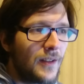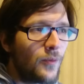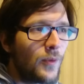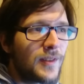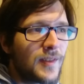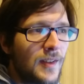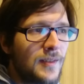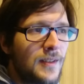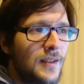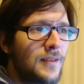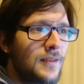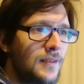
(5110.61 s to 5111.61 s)

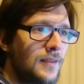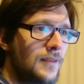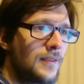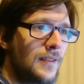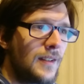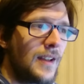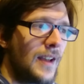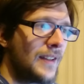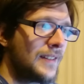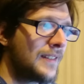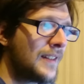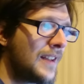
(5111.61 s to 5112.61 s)
resist it
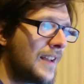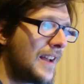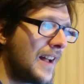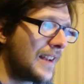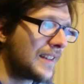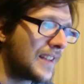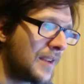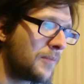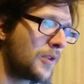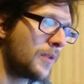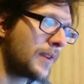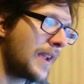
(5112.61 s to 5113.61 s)
and and
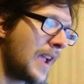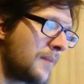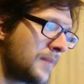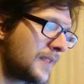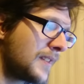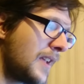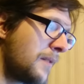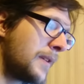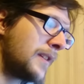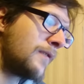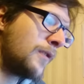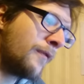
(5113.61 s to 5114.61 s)
keep doing games
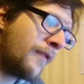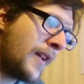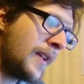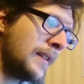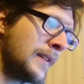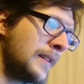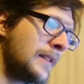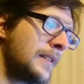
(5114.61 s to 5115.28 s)
even if you fail,